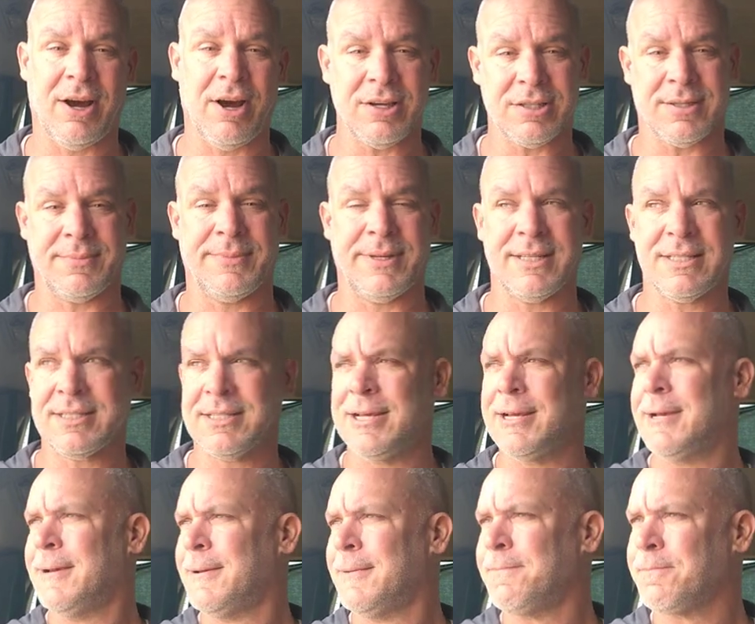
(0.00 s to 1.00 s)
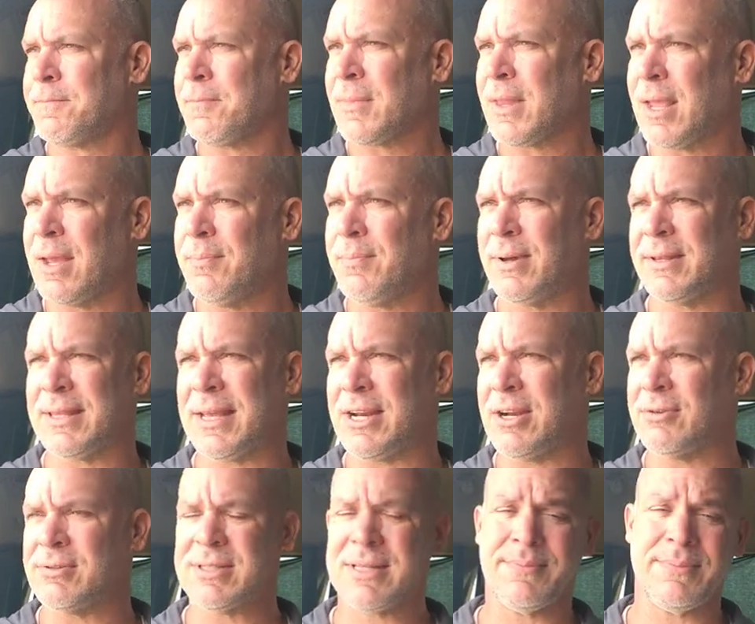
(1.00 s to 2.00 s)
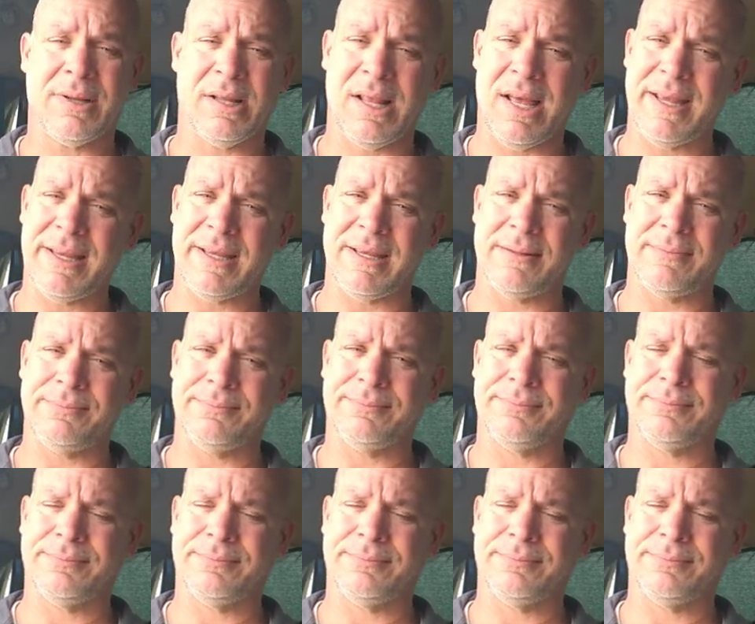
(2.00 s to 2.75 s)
awesomeness. But they don't seem to like it.